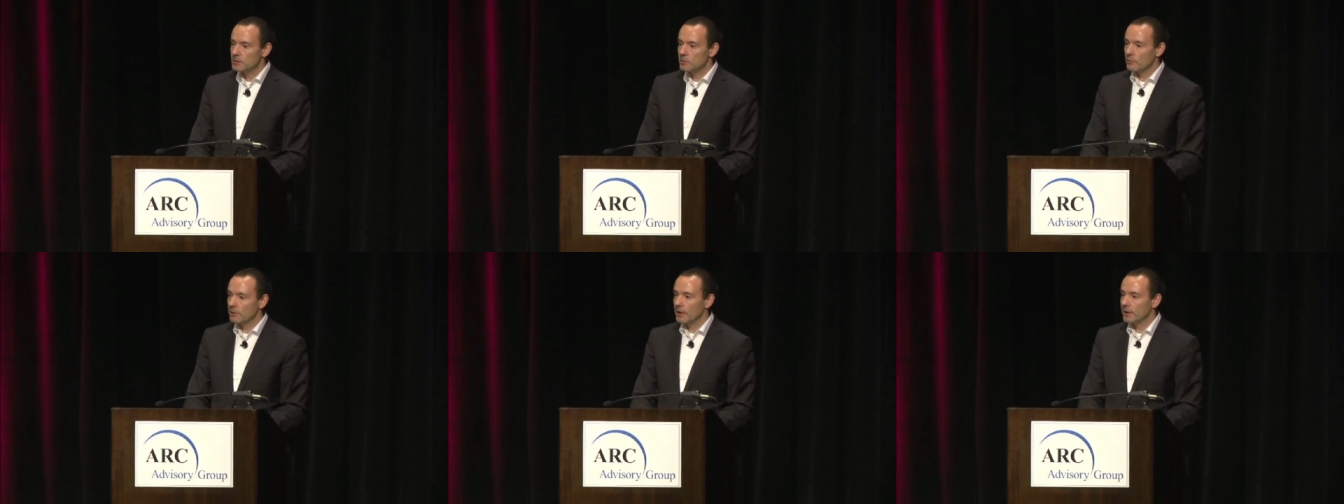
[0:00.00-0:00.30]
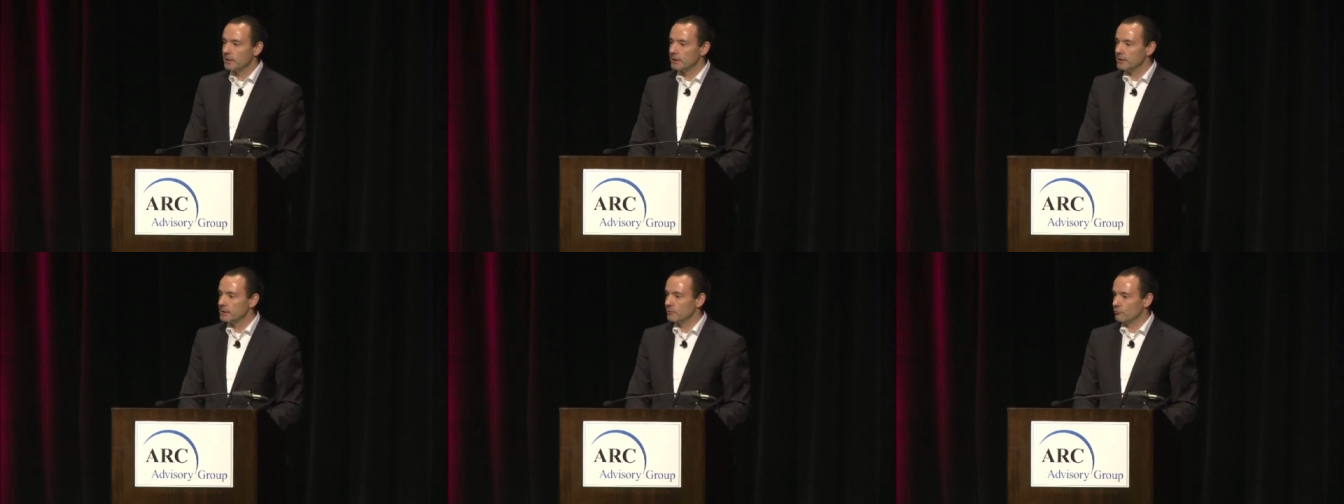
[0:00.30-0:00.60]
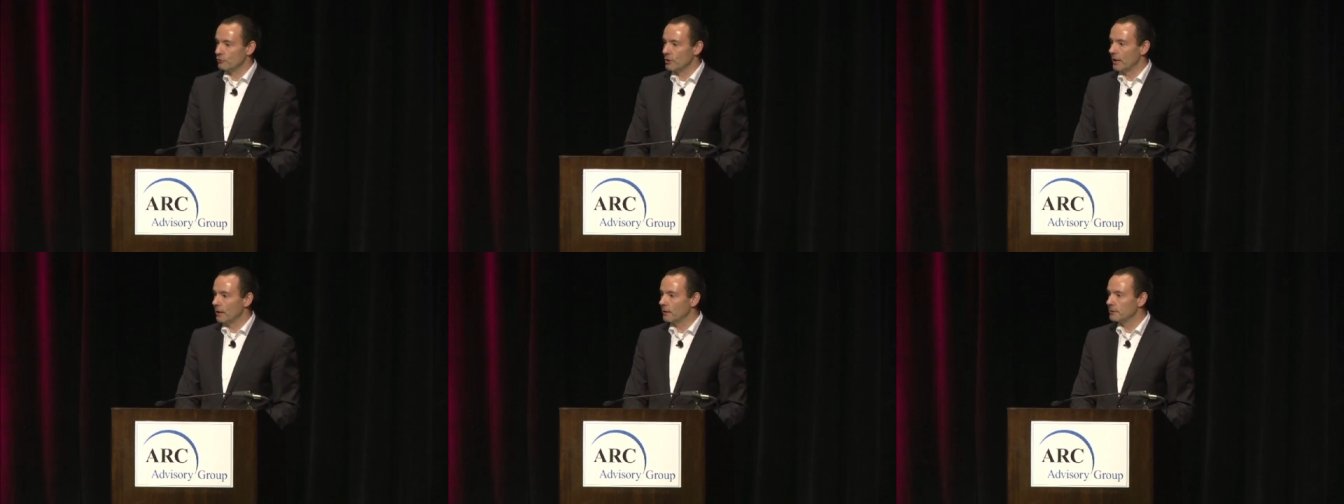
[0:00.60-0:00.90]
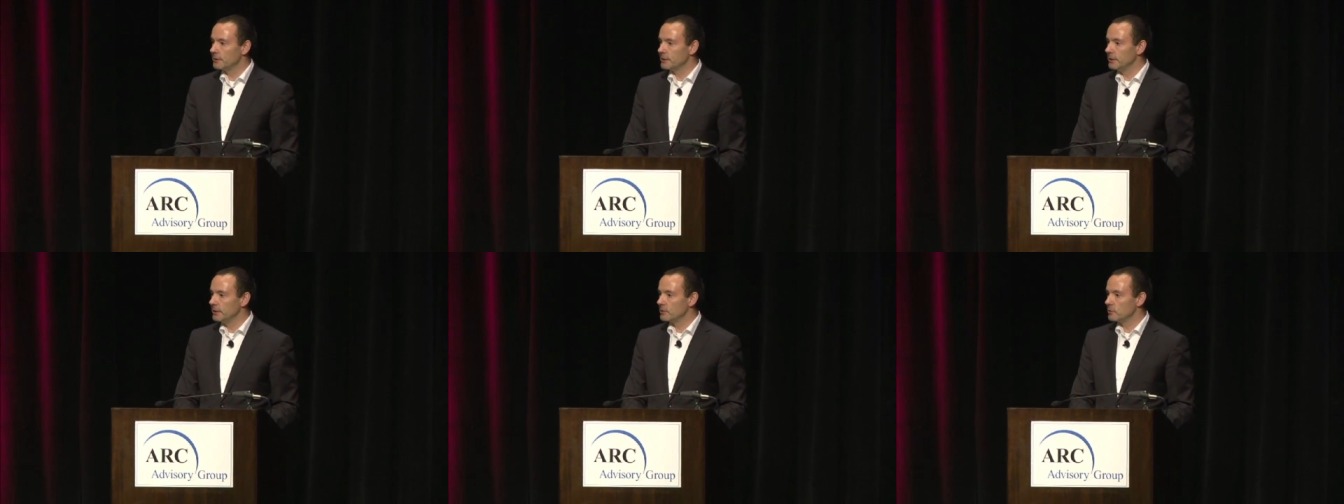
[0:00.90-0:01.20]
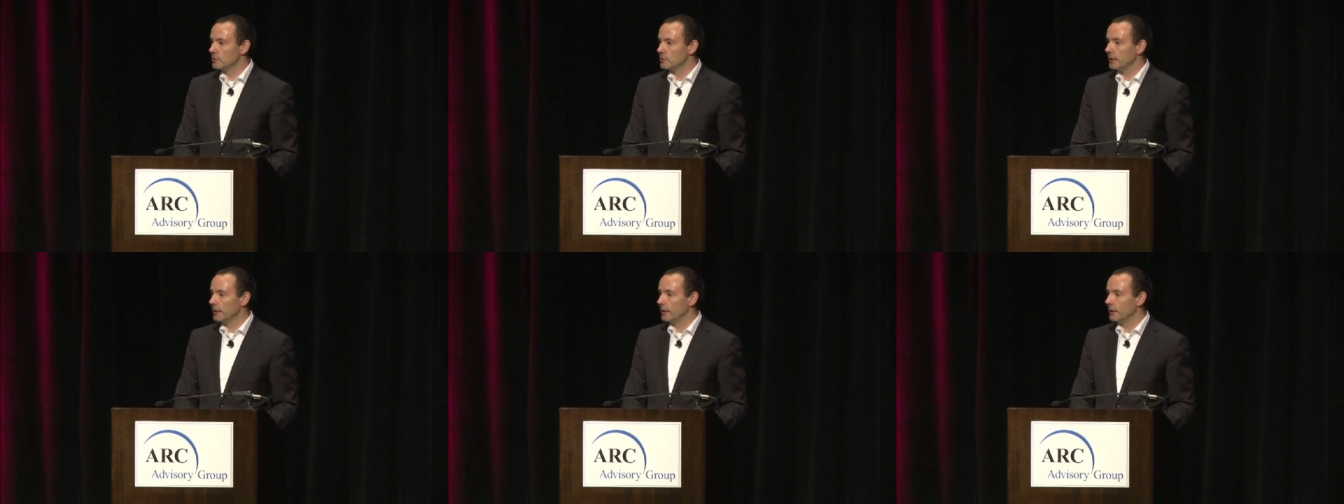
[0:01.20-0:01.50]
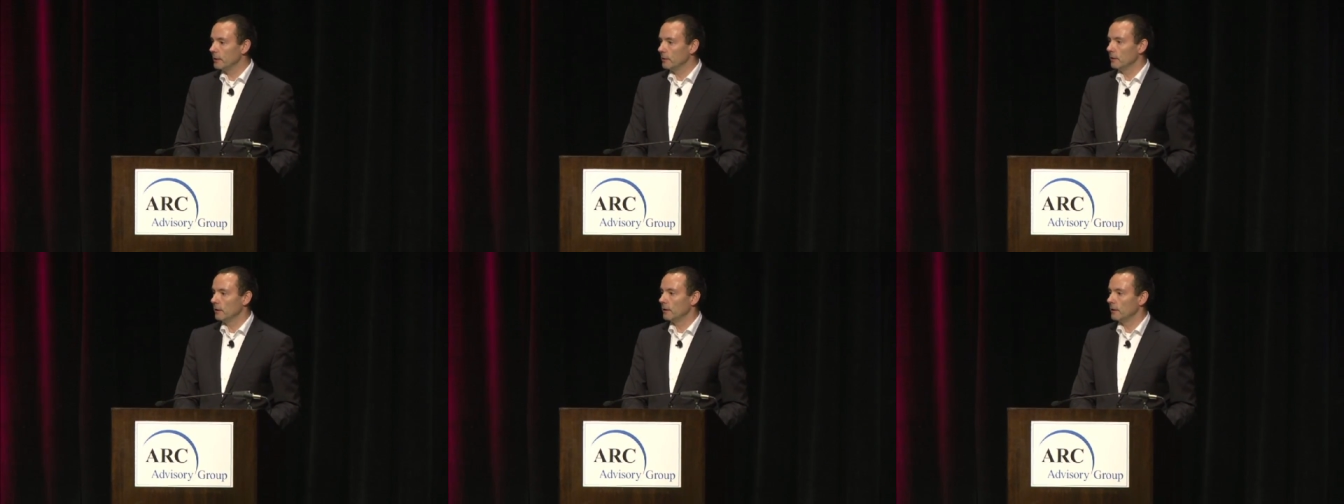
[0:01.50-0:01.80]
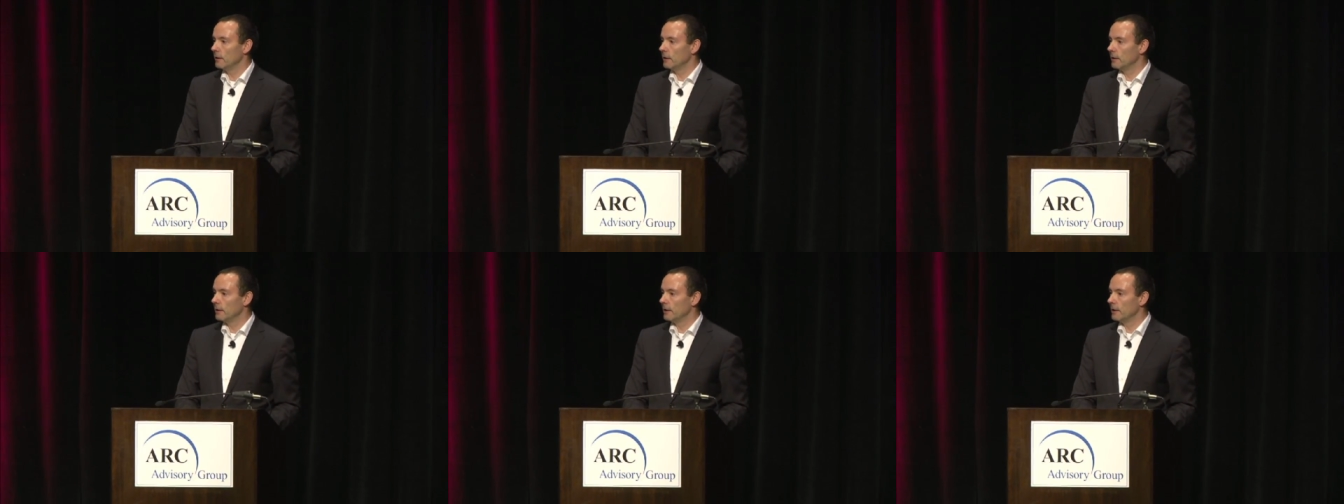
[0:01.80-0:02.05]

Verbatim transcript: So that is reality today,